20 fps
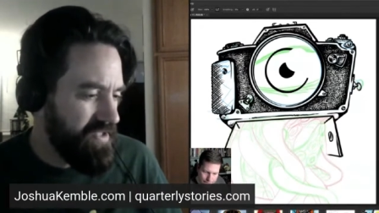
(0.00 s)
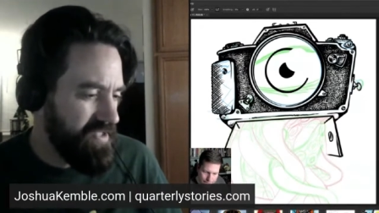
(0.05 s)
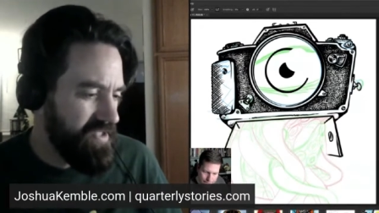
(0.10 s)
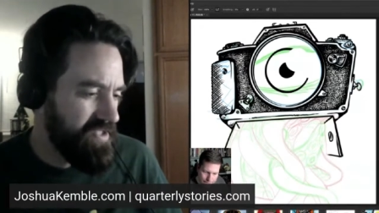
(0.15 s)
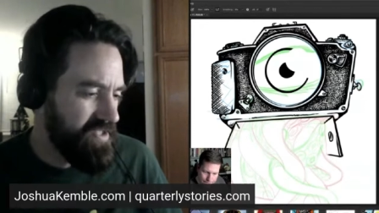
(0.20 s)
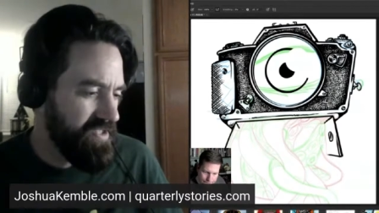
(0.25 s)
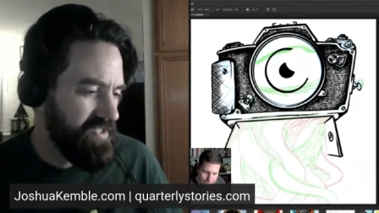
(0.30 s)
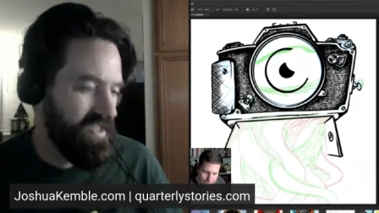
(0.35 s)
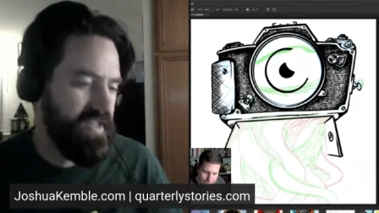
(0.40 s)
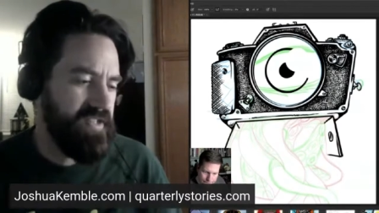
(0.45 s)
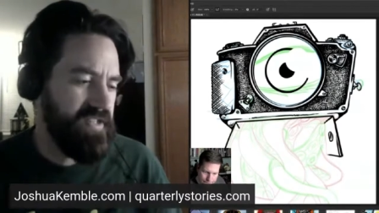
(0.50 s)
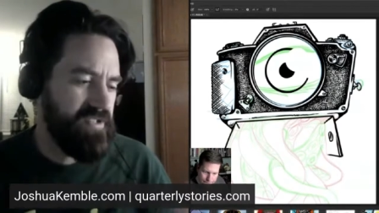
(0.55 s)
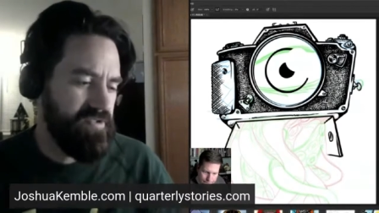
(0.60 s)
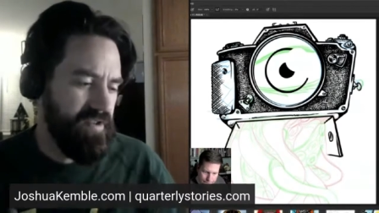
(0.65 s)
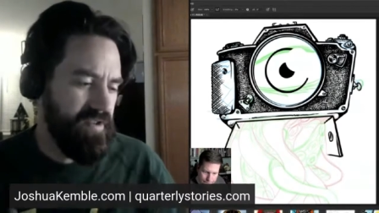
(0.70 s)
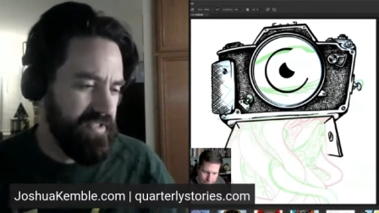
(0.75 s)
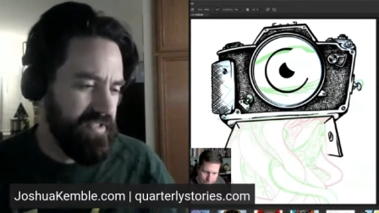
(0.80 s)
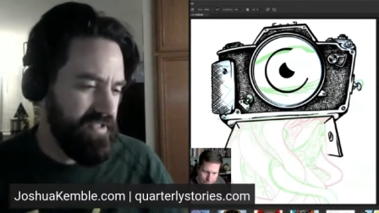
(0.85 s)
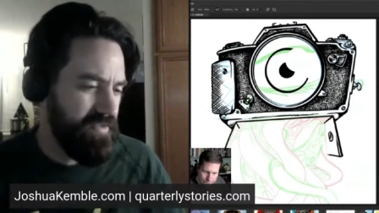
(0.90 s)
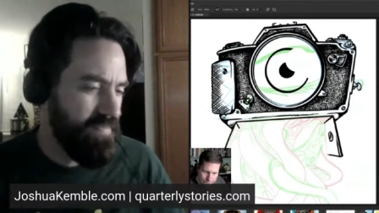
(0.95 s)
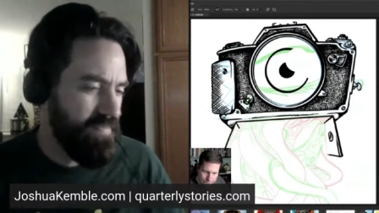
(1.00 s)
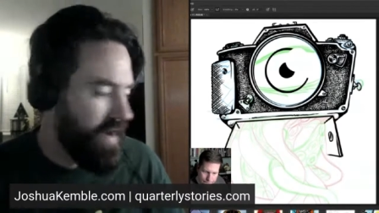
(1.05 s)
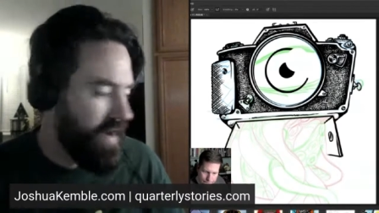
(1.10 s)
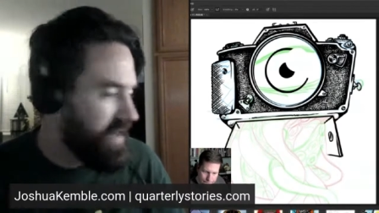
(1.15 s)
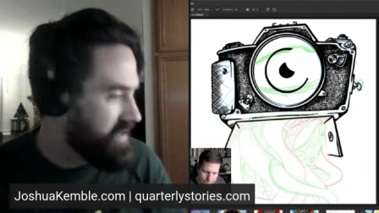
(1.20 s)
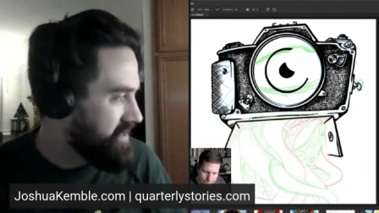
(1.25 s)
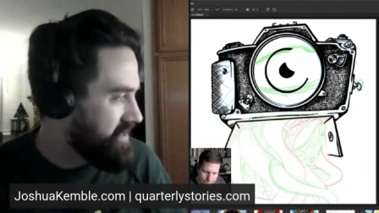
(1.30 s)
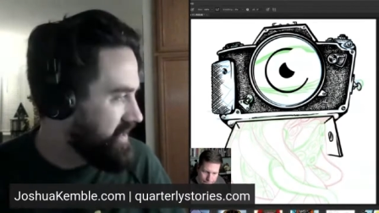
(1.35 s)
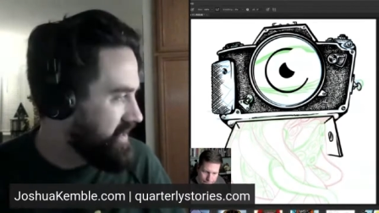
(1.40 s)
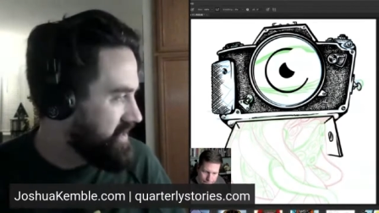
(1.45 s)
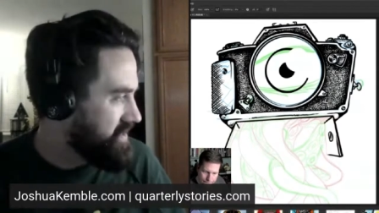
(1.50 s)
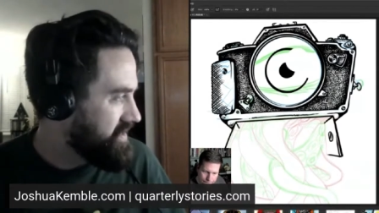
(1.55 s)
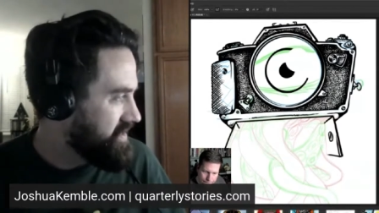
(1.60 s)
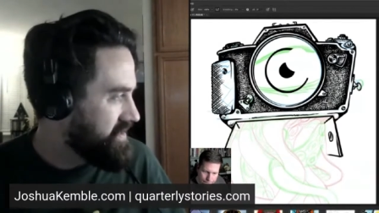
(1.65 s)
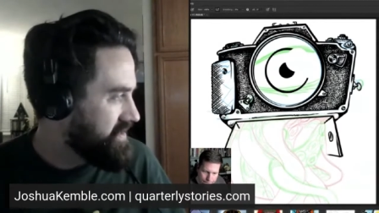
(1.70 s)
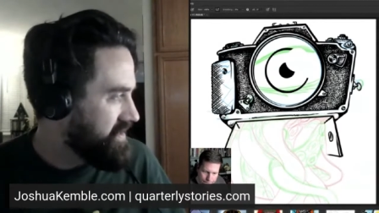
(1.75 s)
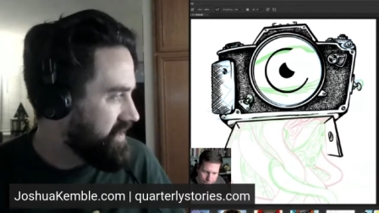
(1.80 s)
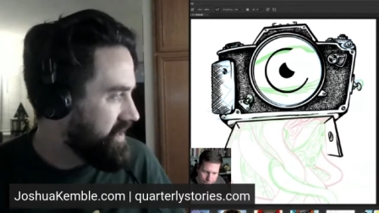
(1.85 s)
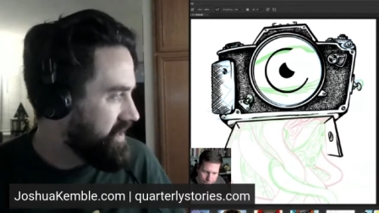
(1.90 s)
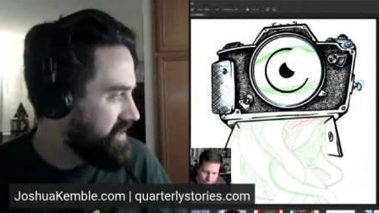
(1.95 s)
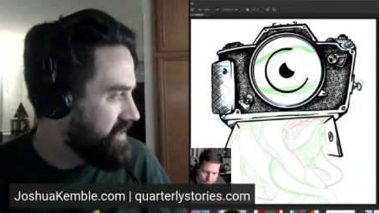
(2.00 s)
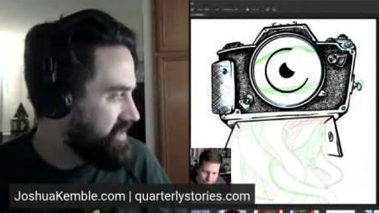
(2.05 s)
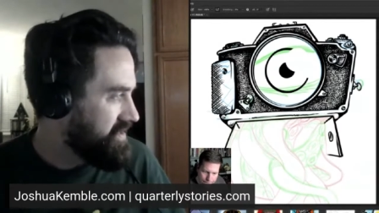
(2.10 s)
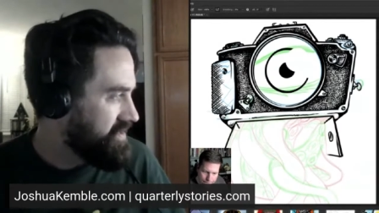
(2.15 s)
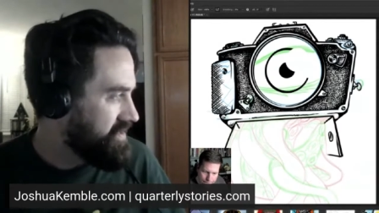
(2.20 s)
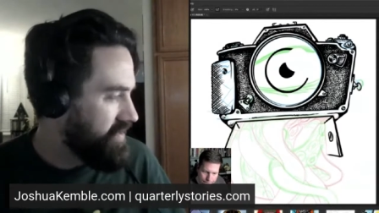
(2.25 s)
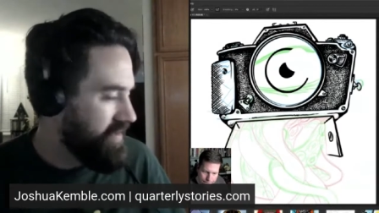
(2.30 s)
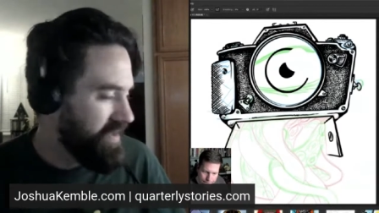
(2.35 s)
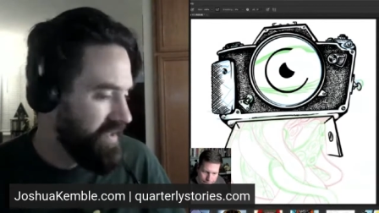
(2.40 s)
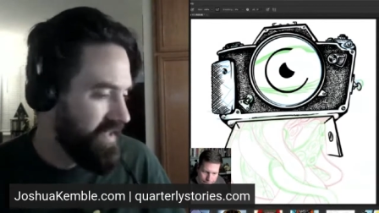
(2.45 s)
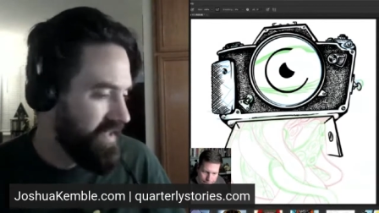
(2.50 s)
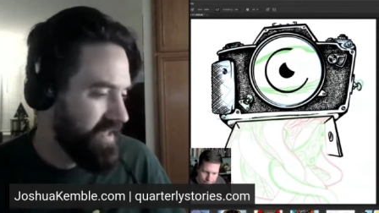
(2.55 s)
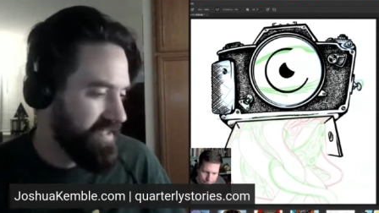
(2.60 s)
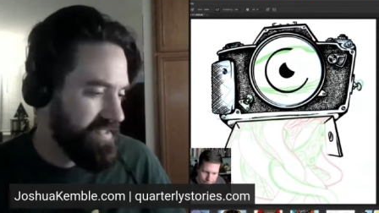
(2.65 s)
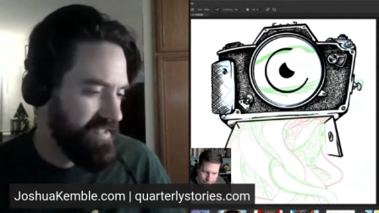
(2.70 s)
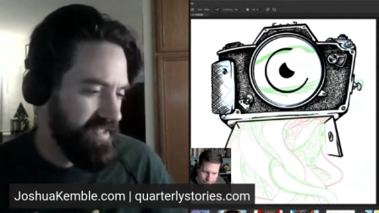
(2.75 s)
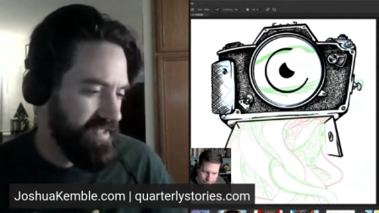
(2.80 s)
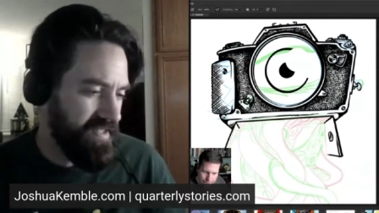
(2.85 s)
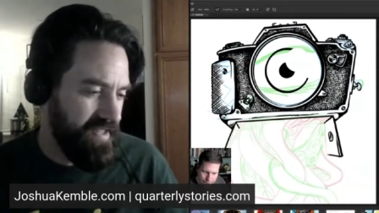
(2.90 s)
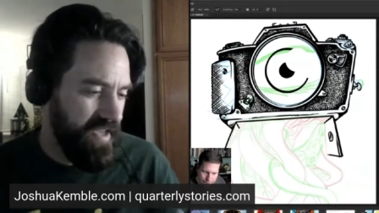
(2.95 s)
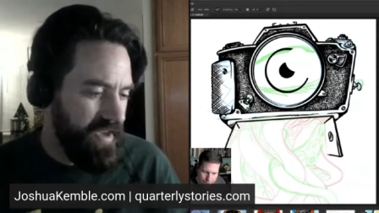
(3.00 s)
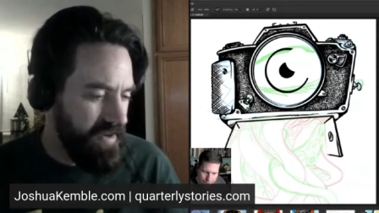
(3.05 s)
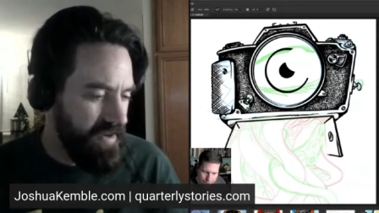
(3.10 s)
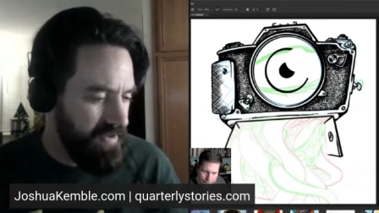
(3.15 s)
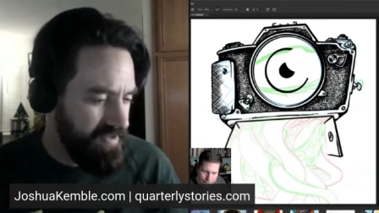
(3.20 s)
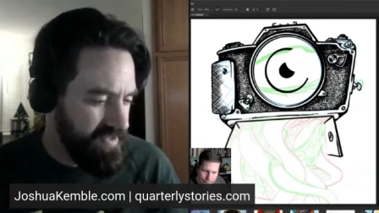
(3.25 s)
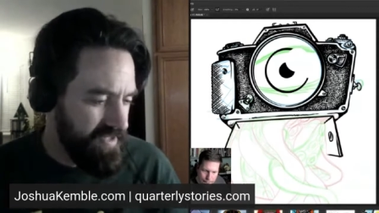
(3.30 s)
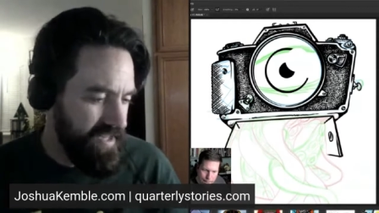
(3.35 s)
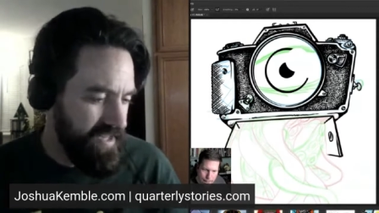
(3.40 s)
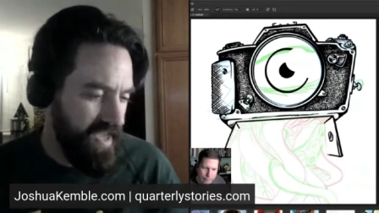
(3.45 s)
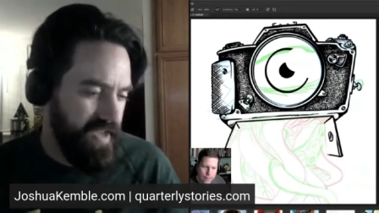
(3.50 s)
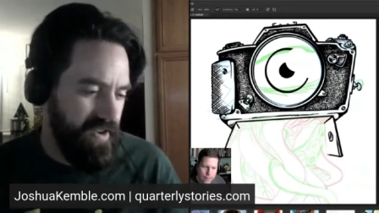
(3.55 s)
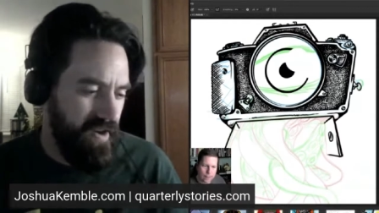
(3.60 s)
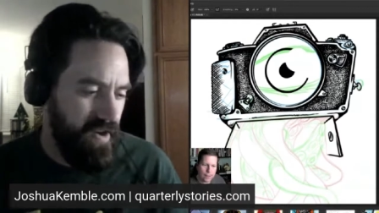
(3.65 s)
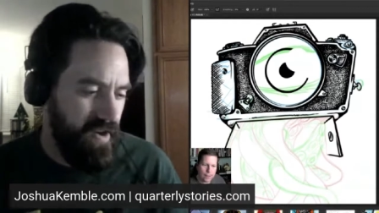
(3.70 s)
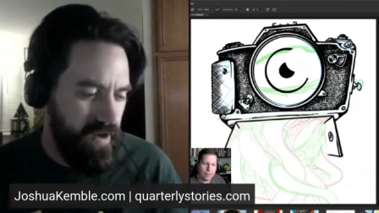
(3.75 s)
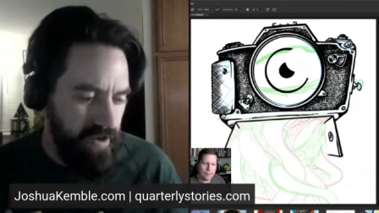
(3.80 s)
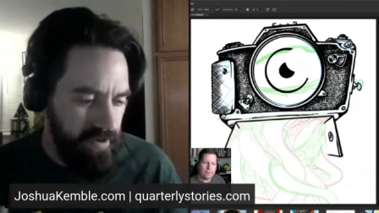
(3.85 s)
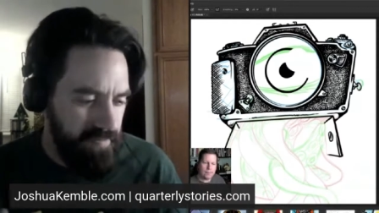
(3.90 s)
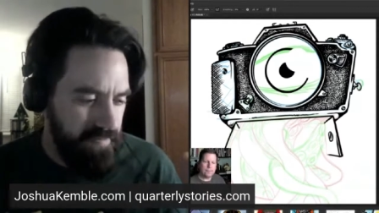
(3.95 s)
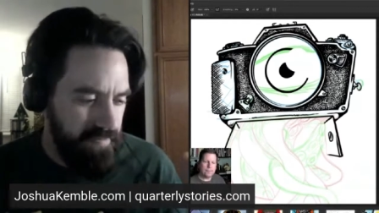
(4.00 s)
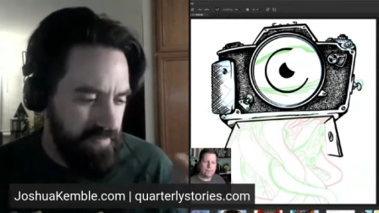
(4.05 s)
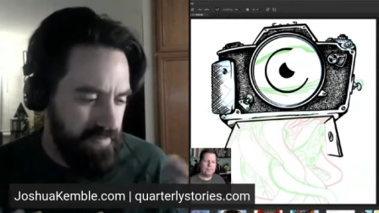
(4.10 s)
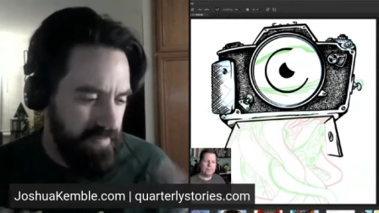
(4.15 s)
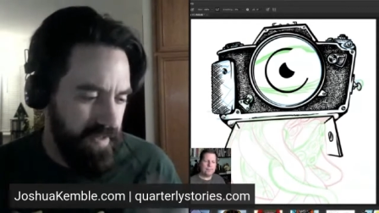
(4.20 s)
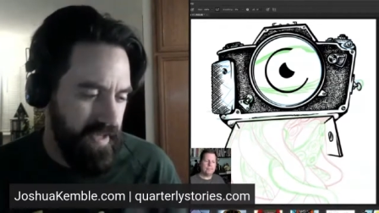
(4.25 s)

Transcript: to just kind of trust the process and sort of like sit down, stay calm,